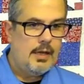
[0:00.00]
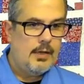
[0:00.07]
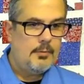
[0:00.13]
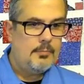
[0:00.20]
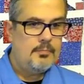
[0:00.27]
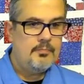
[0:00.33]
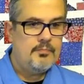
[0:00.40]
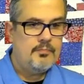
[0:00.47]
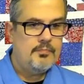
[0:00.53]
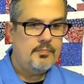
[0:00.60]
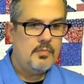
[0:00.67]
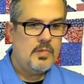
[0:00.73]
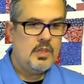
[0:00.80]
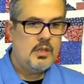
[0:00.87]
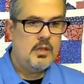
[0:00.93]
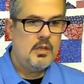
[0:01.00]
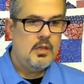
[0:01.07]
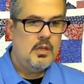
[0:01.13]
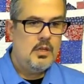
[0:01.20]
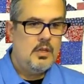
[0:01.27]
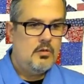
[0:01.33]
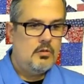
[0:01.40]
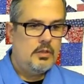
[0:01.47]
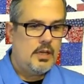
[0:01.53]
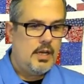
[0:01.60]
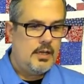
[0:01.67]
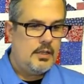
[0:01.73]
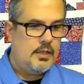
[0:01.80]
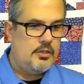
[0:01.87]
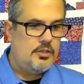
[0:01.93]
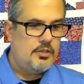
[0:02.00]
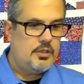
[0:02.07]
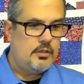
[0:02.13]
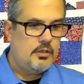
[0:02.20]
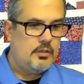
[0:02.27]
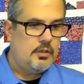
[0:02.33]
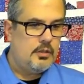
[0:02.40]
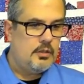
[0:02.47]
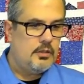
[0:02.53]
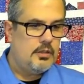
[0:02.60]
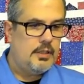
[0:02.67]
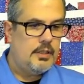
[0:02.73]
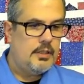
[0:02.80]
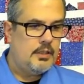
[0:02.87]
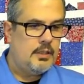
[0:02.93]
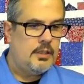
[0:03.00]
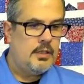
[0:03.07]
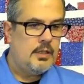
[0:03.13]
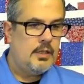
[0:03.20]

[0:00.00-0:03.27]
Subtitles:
or got in here just a little early,